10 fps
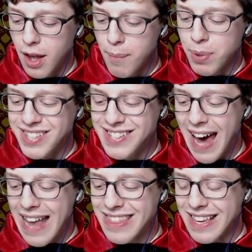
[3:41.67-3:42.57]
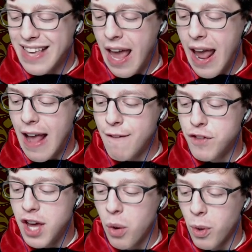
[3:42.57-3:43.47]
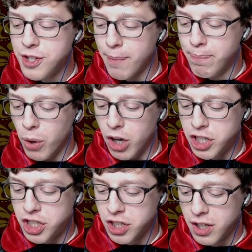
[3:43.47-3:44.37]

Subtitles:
Beside the cave, there was a bush.